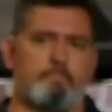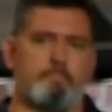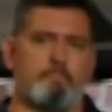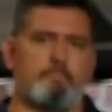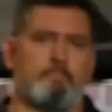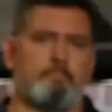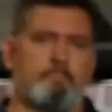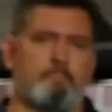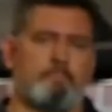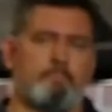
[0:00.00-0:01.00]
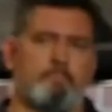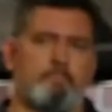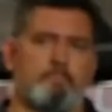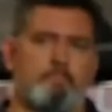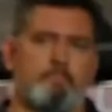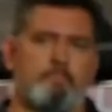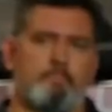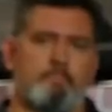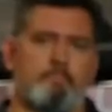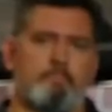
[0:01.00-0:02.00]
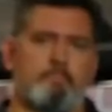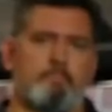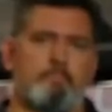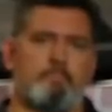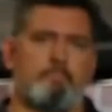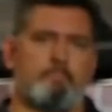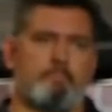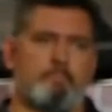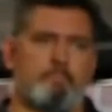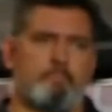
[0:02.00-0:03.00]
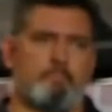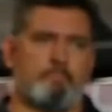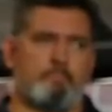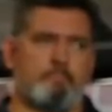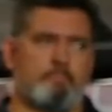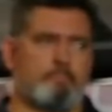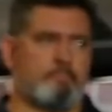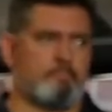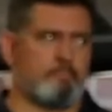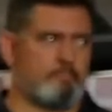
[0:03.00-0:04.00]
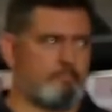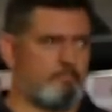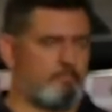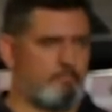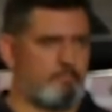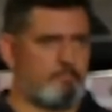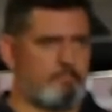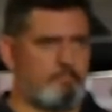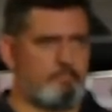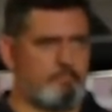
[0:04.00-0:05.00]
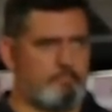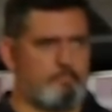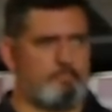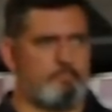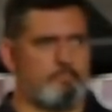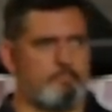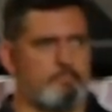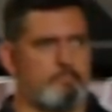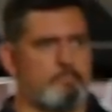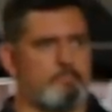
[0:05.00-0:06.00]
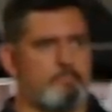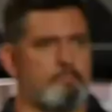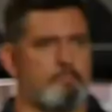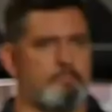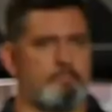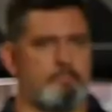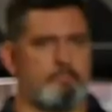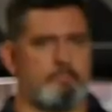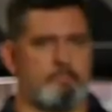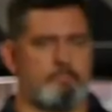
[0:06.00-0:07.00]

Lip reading: No words are spoken by the person on screen.